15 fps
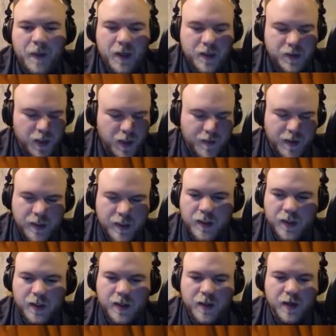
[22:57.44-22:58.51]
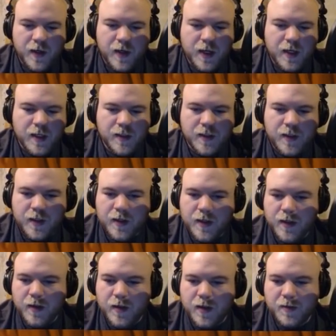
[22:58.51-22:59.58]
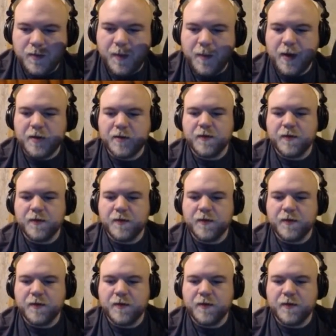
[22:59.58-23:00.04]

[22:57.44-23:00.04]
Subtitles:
Sorry about the clicking there, guys. Lost my mouse